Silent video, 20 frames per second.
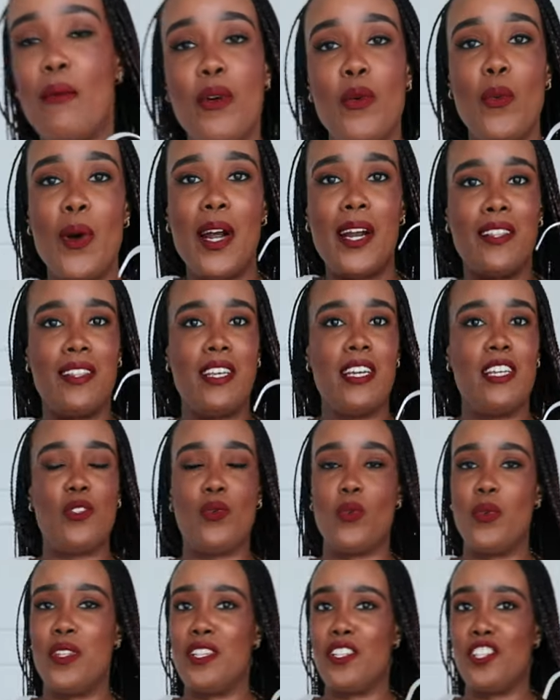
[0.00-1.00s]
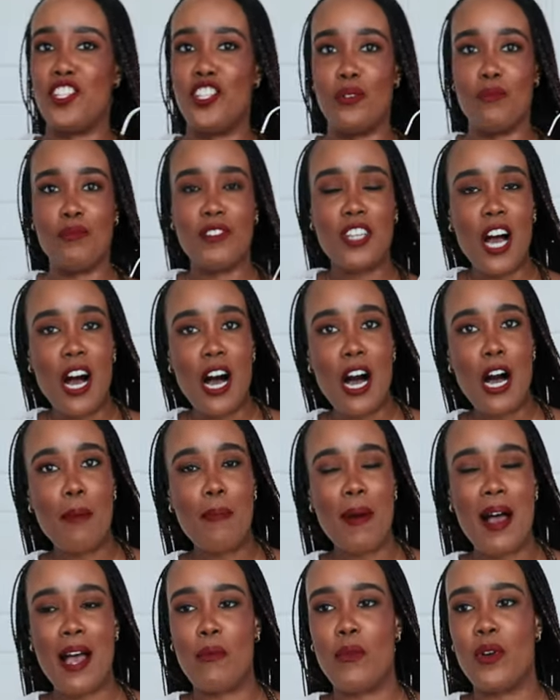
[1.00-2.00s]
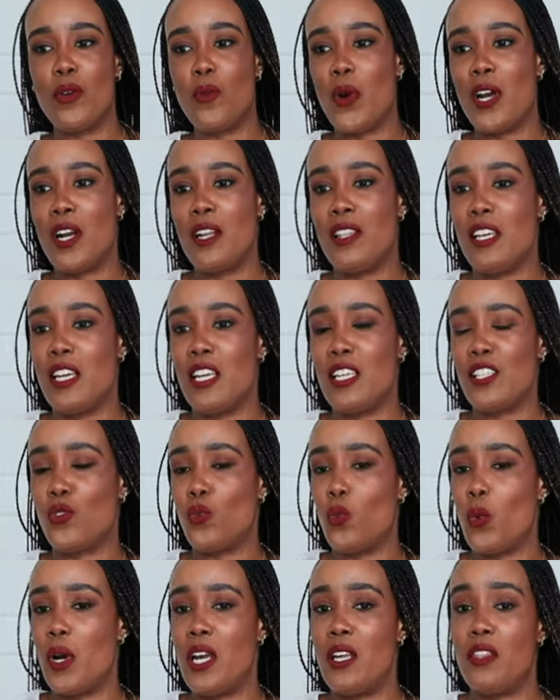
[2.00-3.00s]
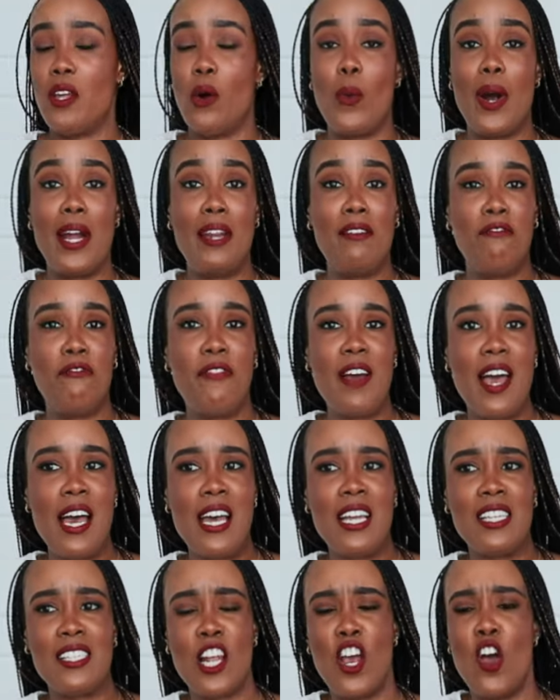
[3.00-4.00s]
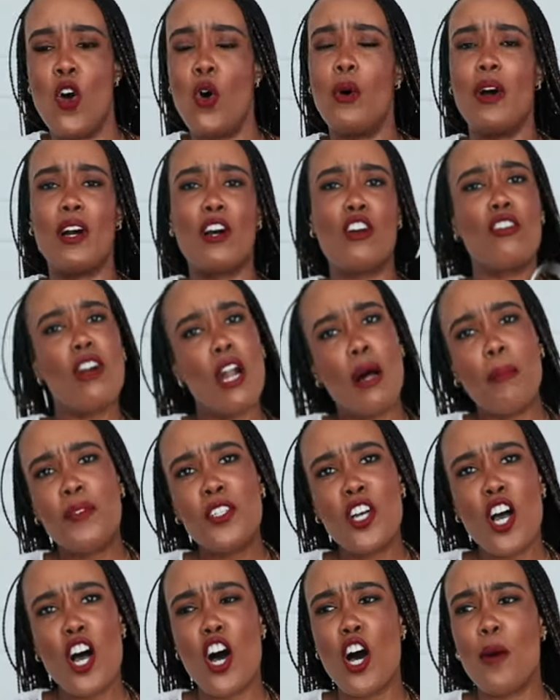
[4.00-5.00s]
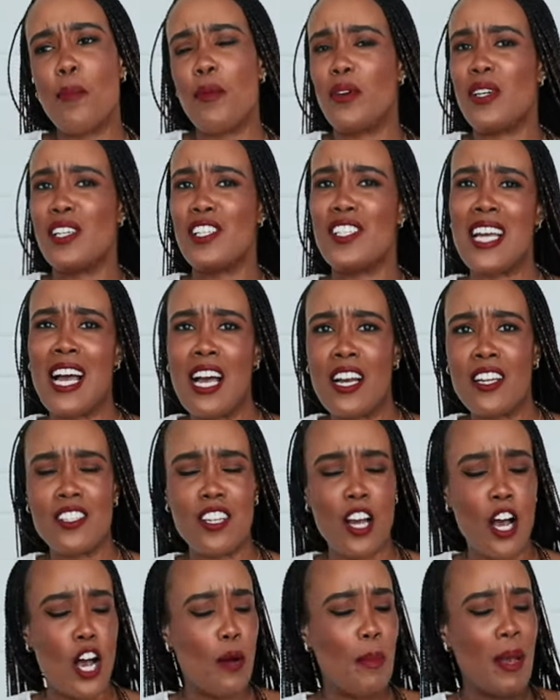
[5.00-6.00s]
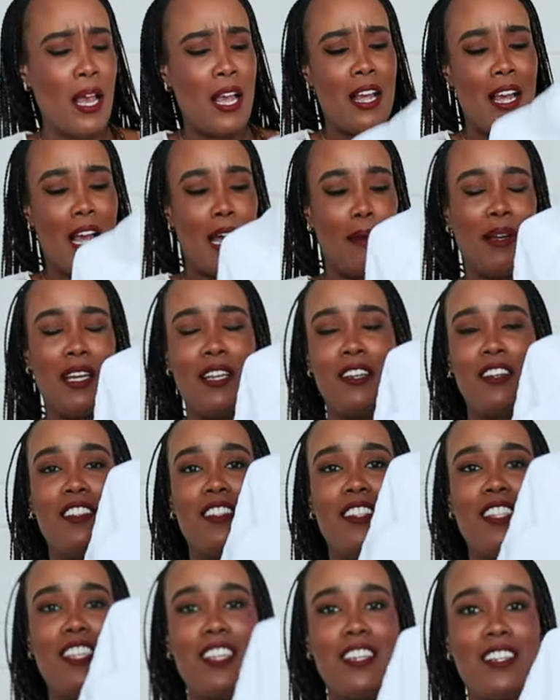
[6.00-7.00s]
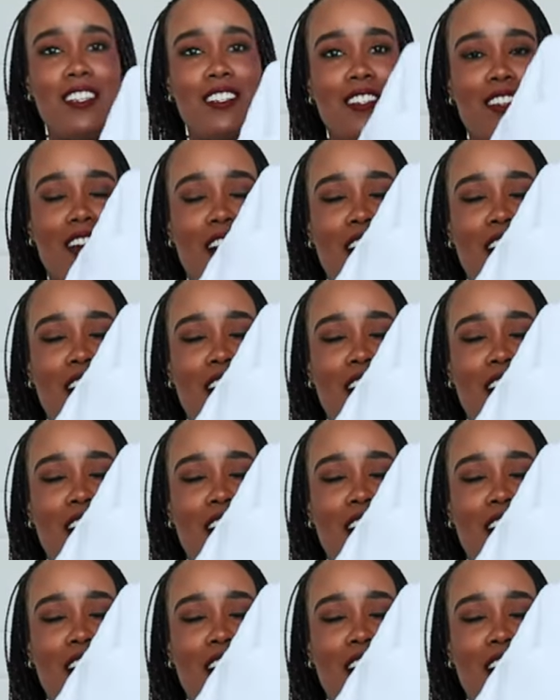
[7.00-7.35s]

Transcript: would wear this with a tube top. I would wear this with a white vest or a crop top or a tank top. I mean, these